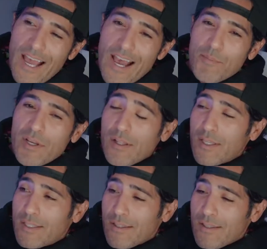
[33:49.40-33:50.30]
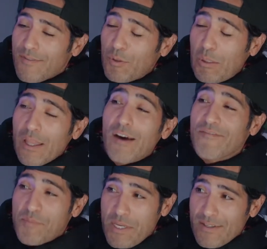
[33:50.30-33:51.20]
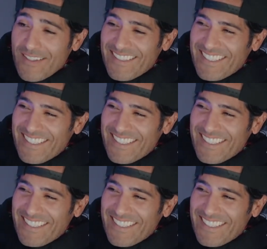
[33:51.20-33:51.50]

I'm calling it the Live Through Love meal.